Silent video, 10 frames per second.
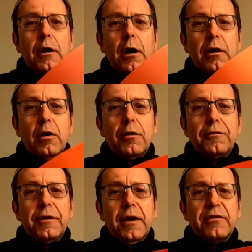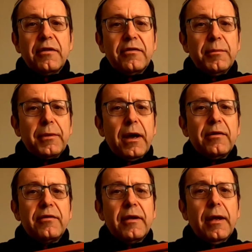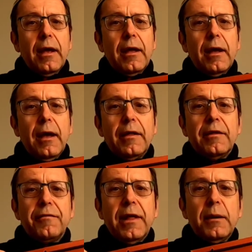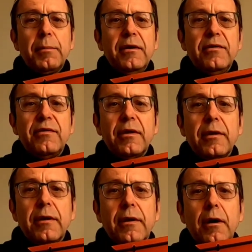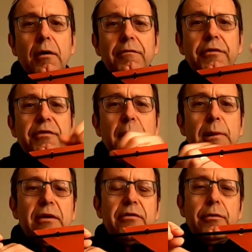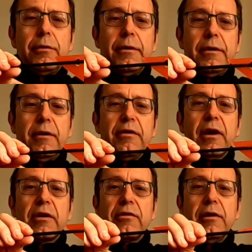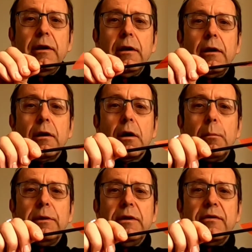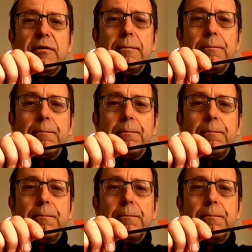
Cutting off the excess zip ties, and the flag piece of the stabilizer is actually complete.